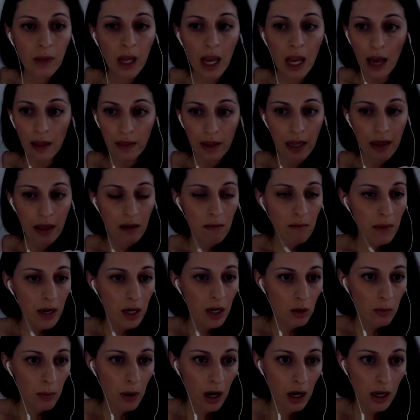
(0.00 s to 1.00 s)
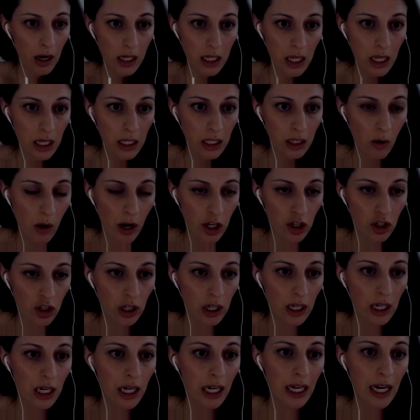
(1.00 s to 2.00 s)
And then the middle part to this
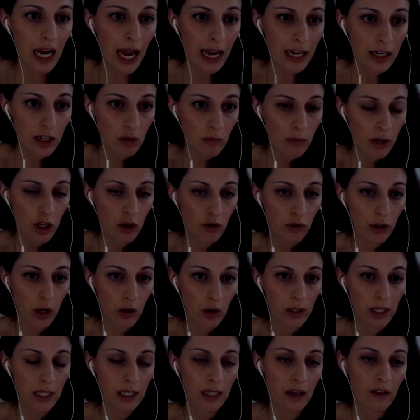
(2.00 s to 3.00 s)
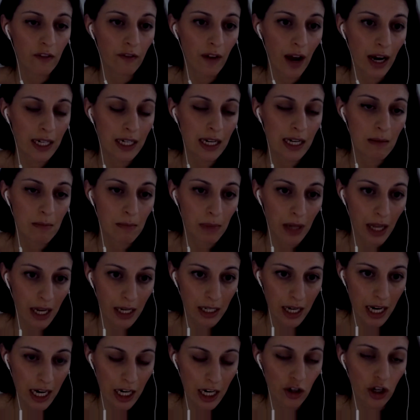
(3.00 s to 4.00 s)
question, can endometriosis affect
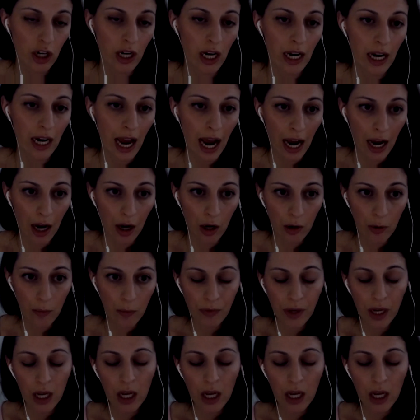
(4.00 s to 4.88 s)
implantation and how?